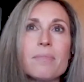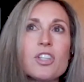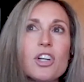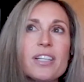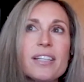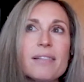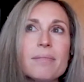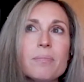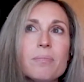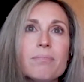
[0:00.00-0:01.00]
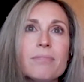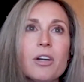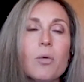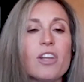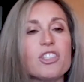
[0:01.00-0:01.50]
started,
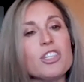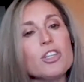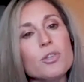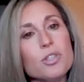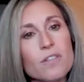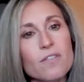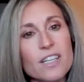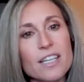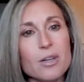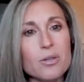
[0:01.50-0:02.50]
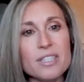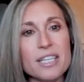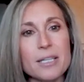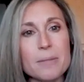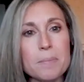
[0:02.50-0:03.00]
you know, watching YouTube
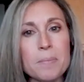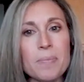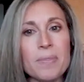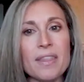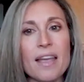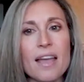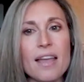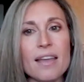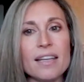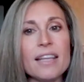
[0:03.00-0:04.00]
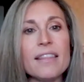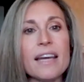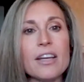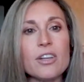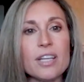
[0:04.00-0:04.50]
videos and
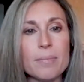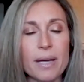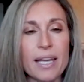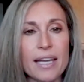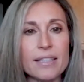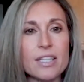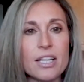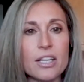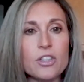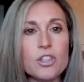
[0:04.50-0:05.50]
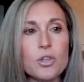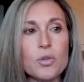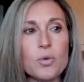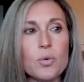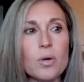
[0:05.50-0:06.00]
anything I could get my hands on
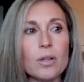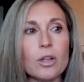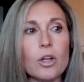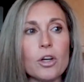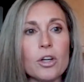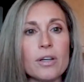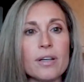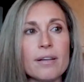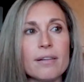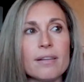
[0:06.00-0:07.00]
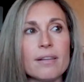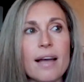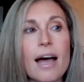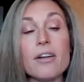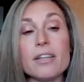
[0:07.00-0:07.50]
to learn
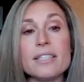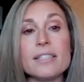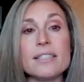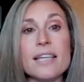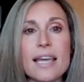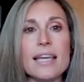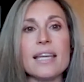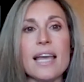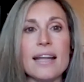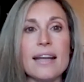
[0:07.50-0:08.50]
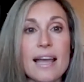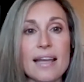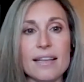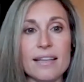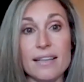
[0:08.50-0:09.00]
how to take and
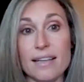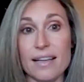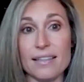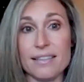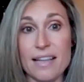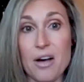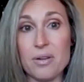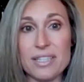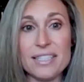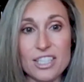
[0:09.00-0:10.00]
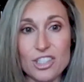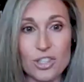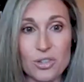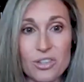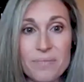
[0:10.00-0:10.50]
edit, and that now it's
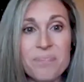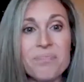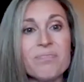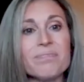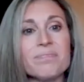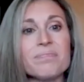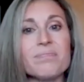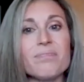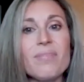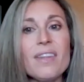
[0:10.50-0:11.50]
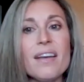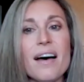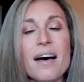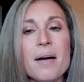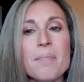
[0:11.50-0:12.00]
digital.
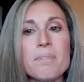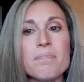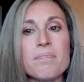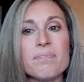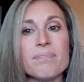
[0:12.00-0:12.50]
And